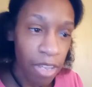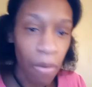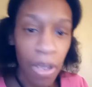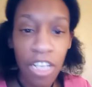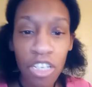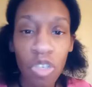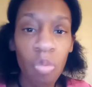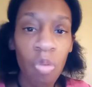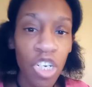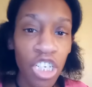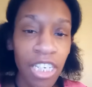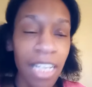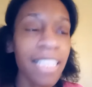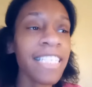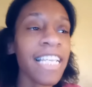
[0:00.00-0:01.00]
Your
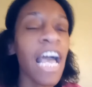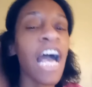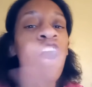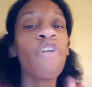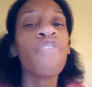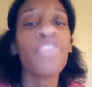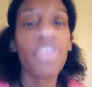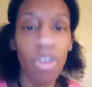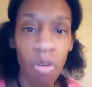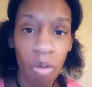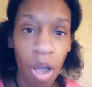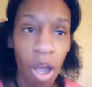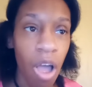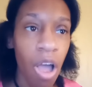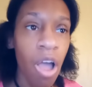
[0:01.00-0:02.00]
intuition tell
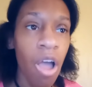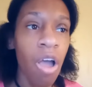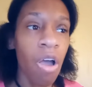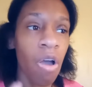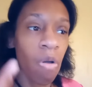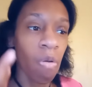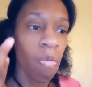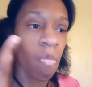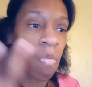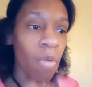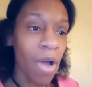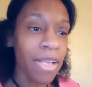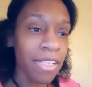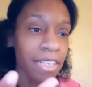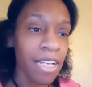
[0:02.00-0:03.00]
you
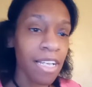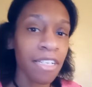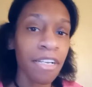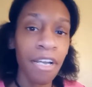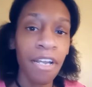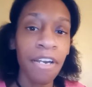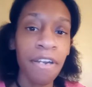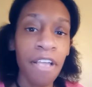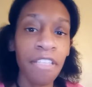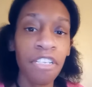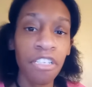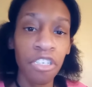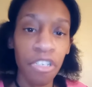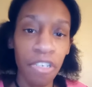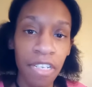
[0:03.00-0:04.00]
what is
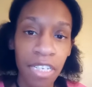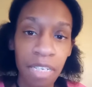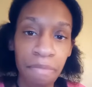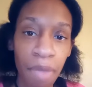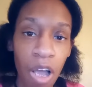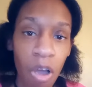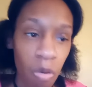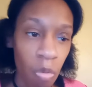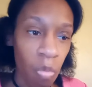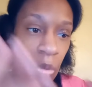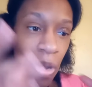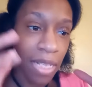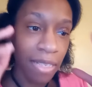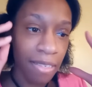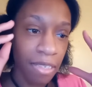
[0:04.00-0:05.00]
connected to your spell.
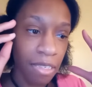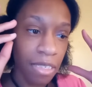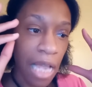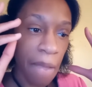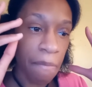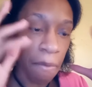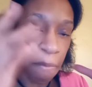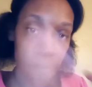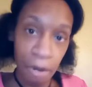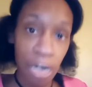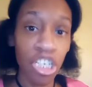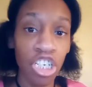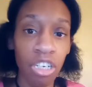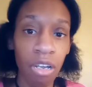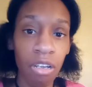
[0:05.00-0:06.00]
What type of
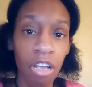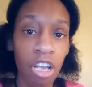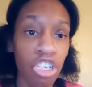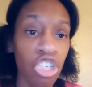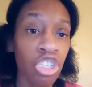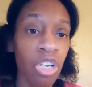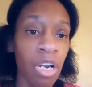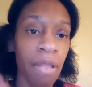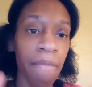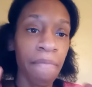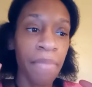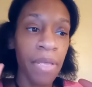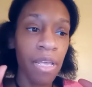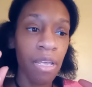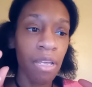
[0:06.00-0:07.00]
pressure? Should it
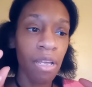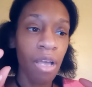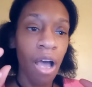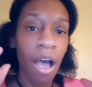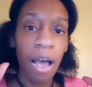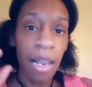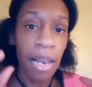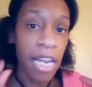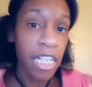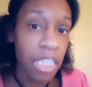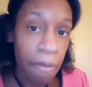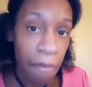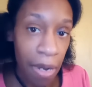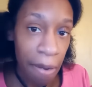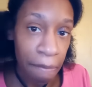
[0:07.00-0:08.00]
be a
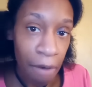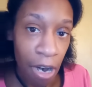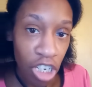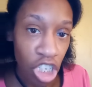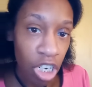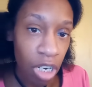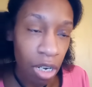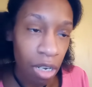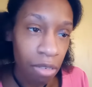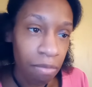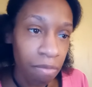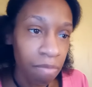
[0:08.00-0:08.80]
little bit of pressure?